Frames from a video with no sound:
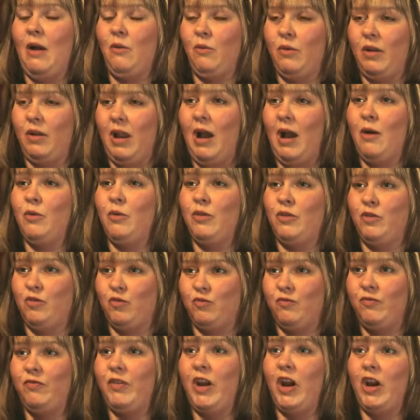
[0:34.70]
I was
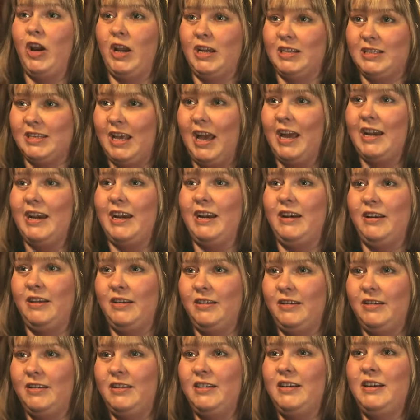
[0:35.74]
very excited
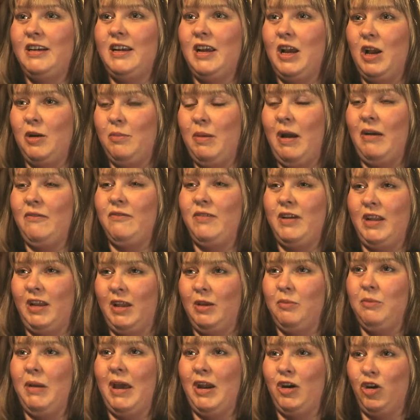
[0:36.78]
about
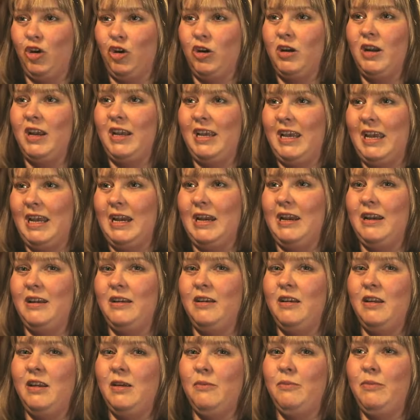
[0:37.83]
feeling better again and
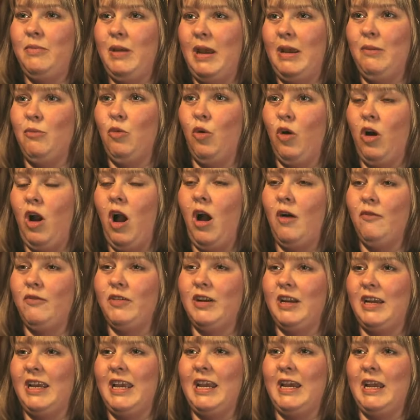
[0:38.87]
being more
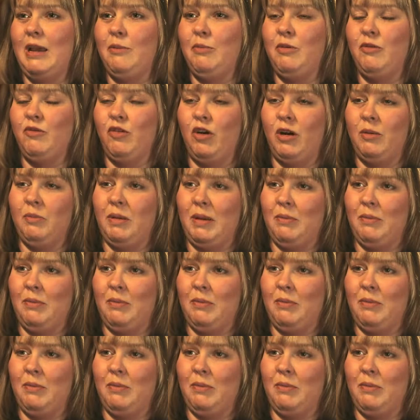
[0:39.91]
confident getting up in front of